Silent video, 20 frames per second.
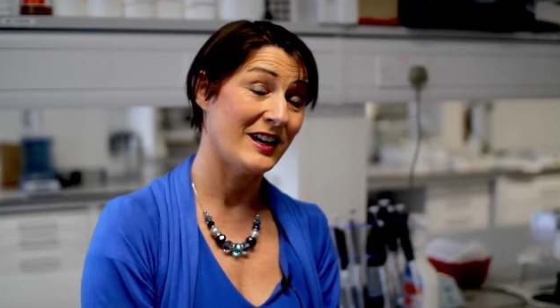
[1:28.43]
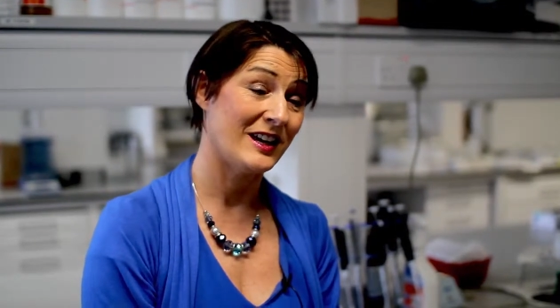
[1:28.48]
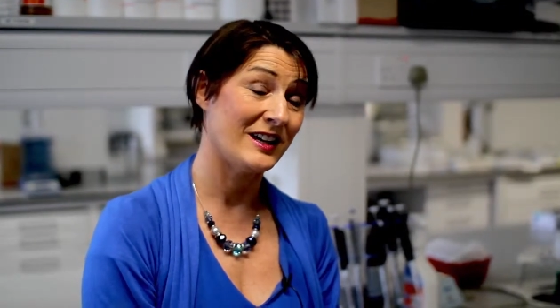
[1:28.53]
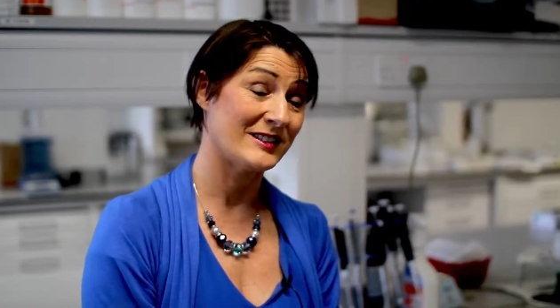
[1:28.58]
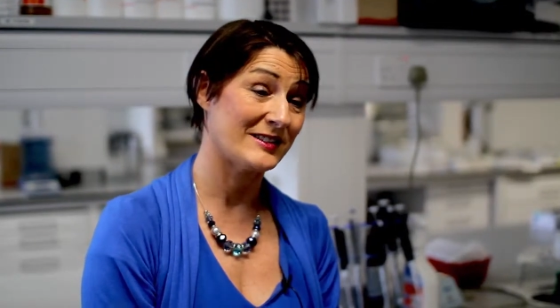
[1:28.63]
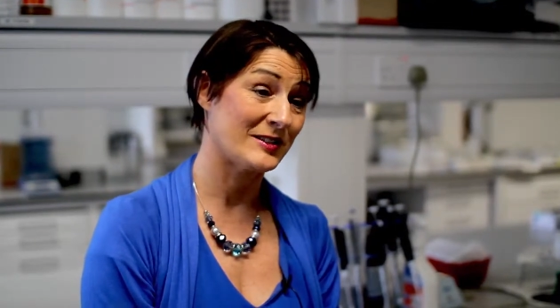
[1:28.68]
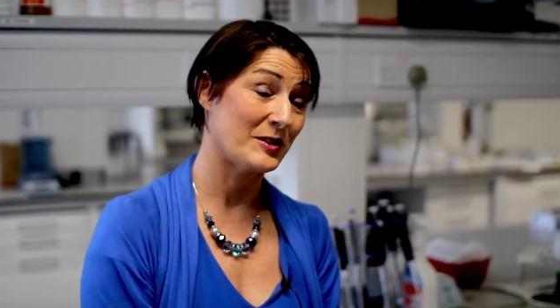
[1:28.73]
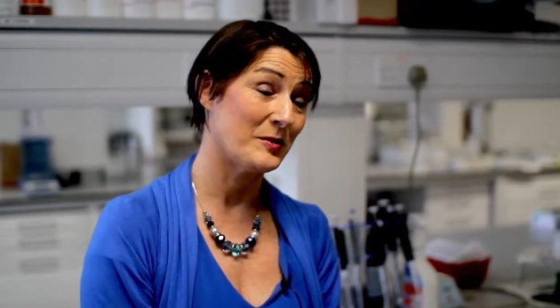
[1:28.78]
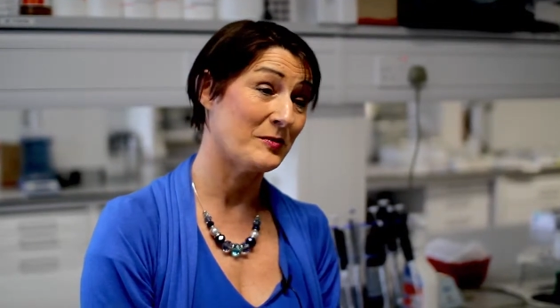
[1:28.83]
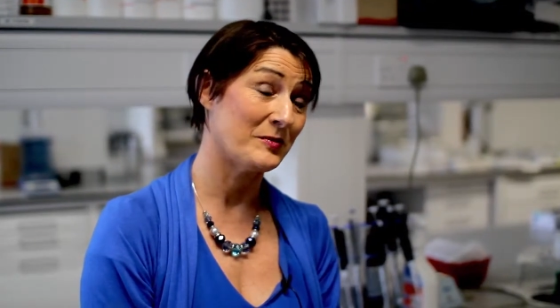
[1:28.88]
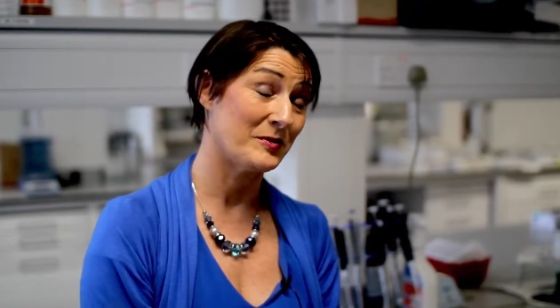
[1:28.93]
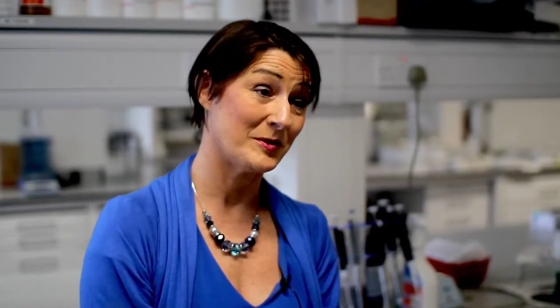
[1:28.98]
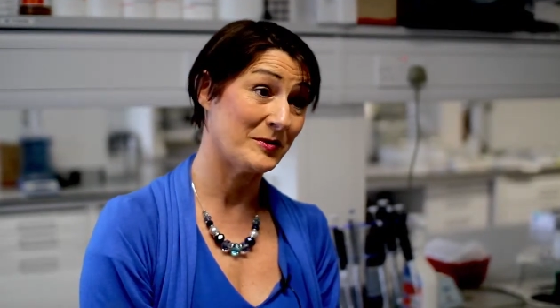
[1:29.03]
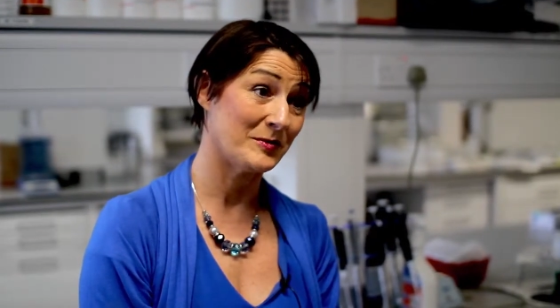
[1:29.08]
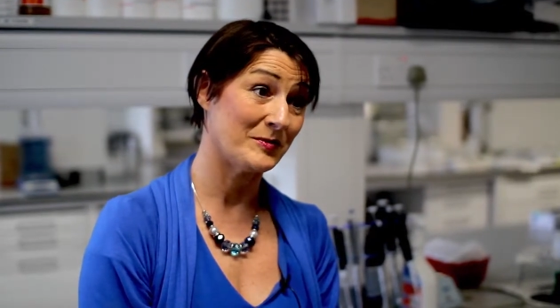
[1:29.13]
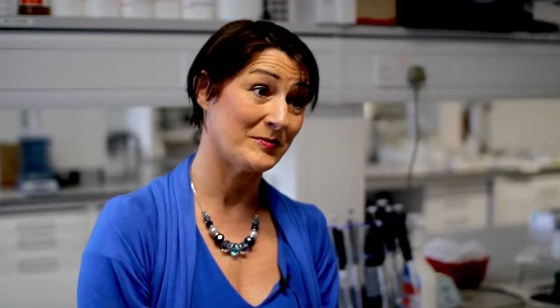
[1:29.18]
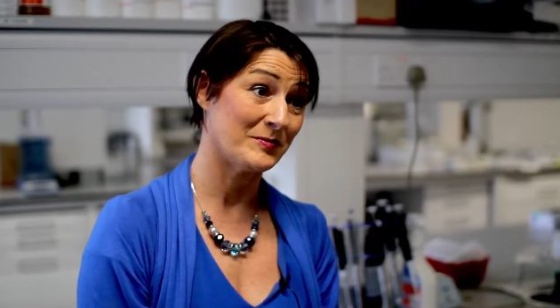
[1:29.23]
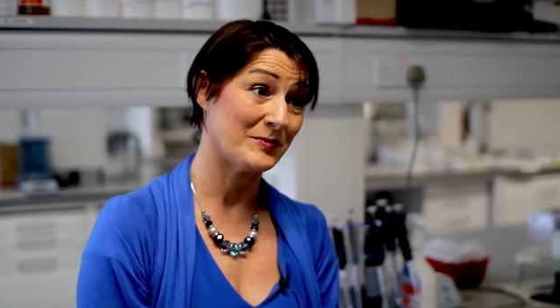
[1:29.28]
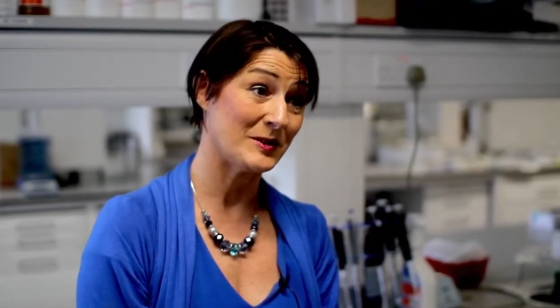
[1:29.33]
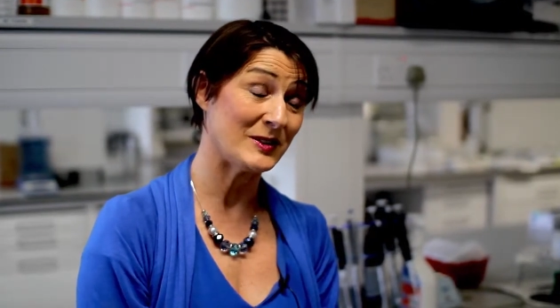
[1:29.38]
has come
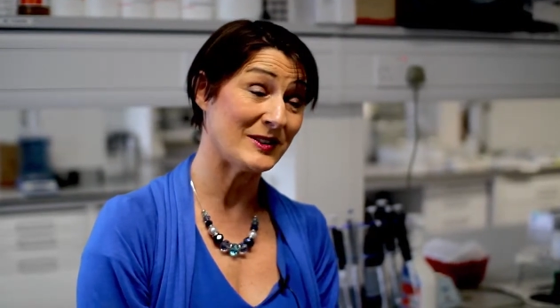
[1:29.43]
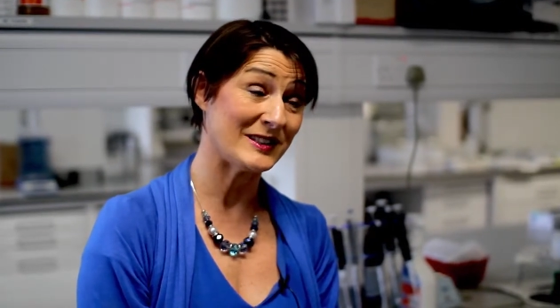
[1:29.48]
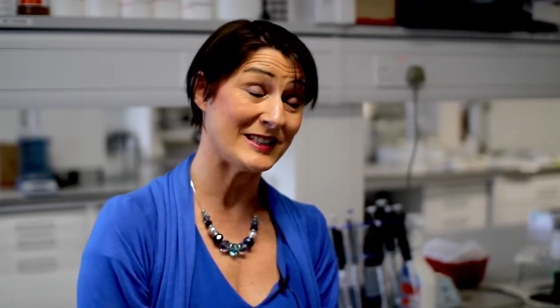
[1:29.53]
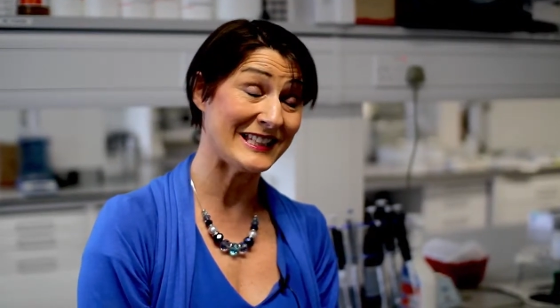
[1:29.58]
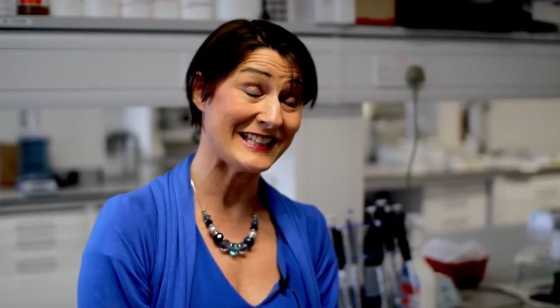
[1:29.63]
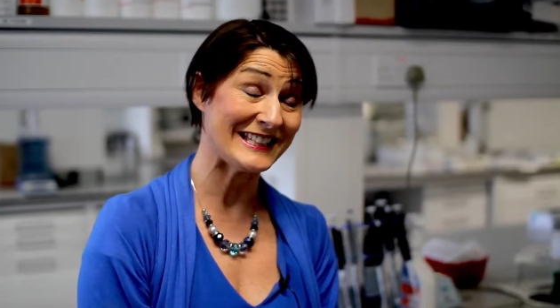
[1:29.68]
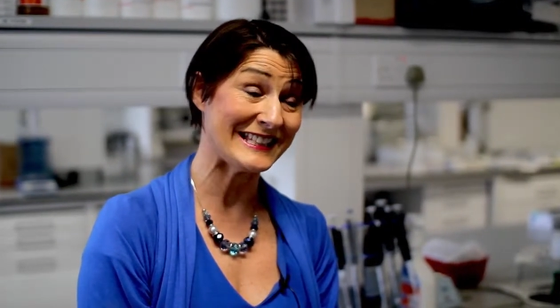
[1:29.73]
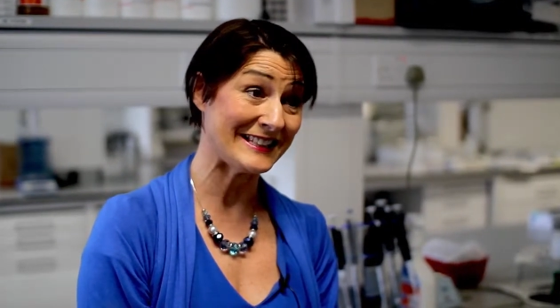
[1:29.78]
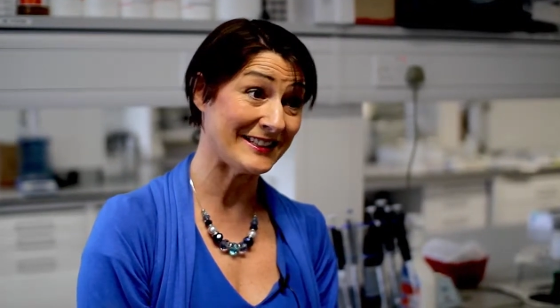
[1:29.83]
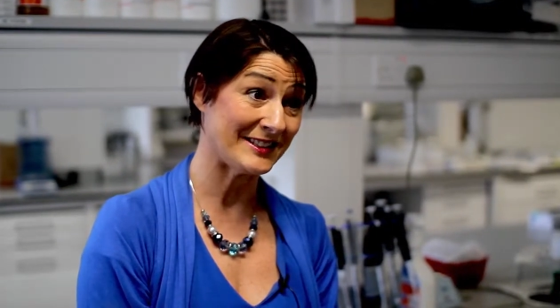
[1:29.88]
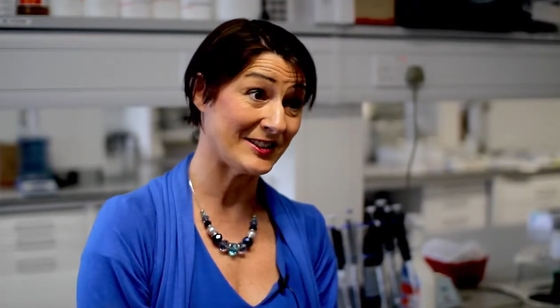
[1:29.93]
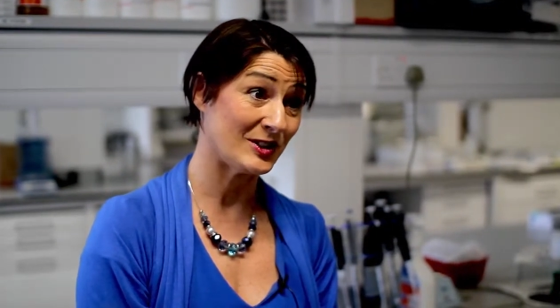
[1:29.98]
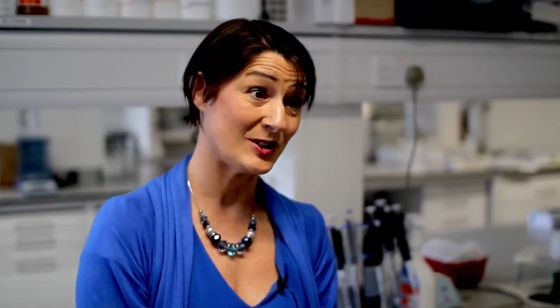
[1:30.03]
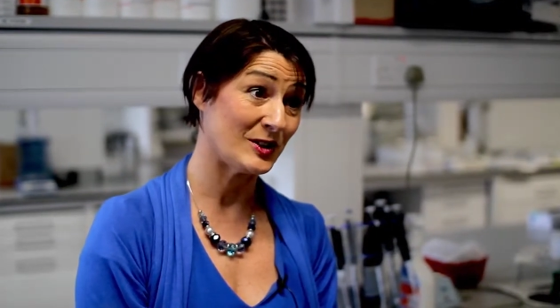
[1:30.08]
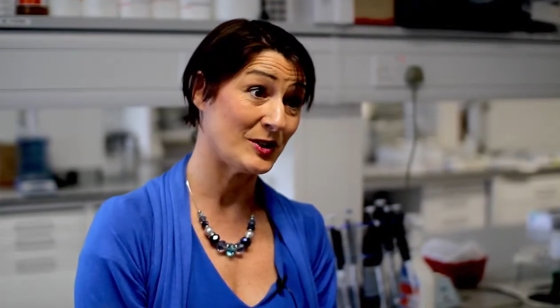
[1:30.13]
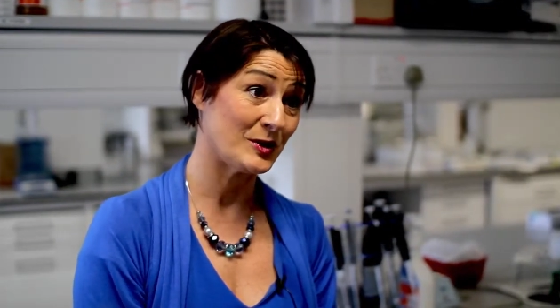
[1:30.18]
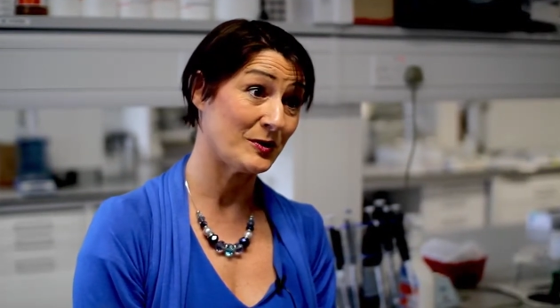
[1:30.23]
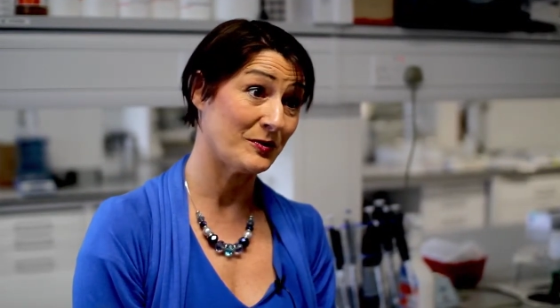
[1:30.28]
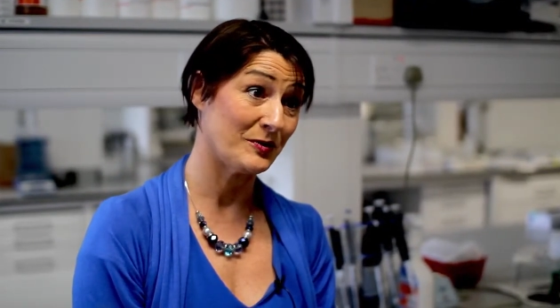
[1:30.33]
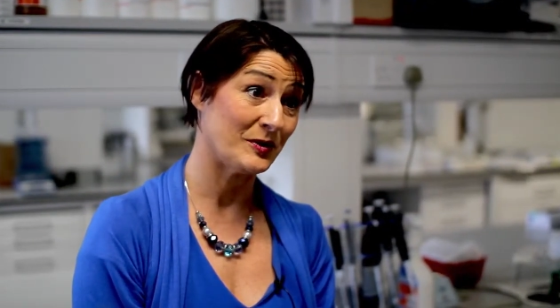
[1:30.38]
from UCD's
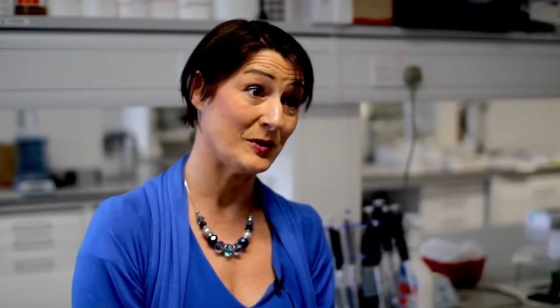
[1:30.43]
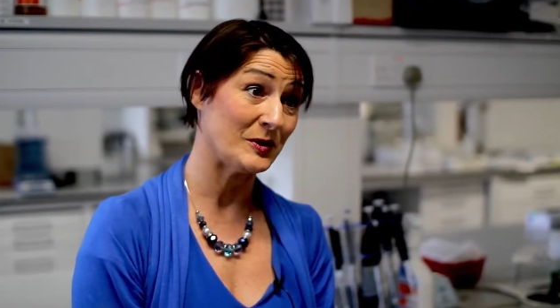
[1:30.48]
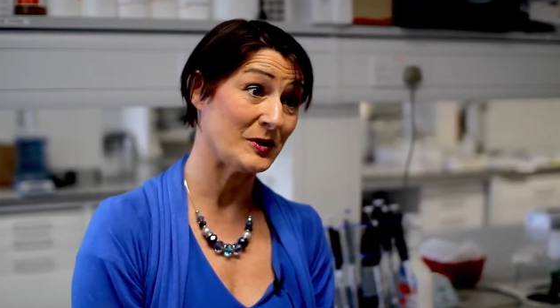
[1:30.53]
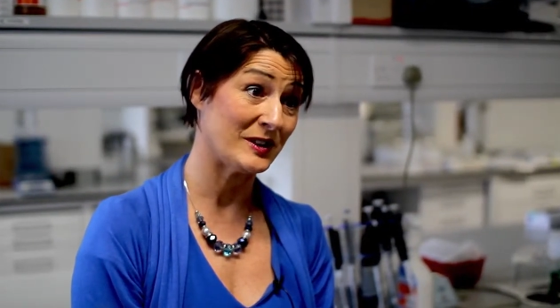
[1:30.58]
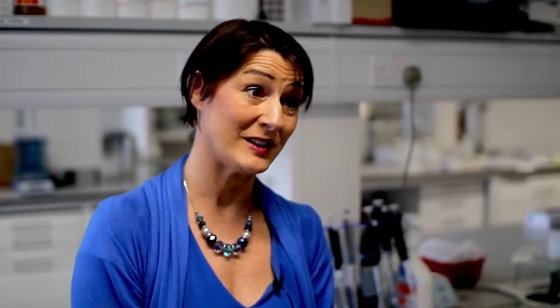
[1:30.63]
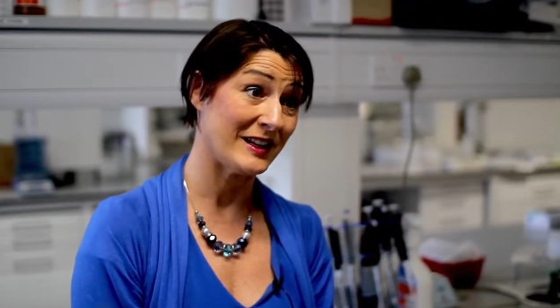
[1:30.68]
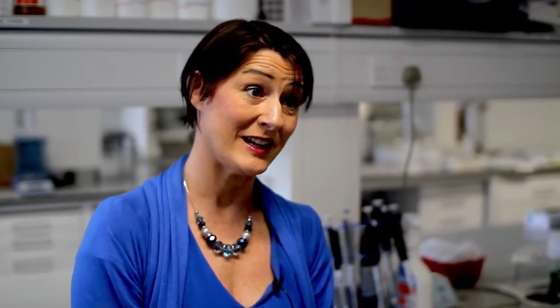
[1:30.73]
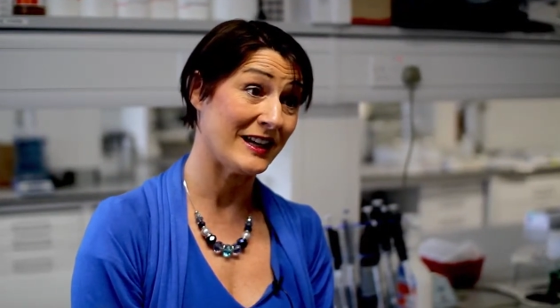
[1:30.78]
Institute of Food and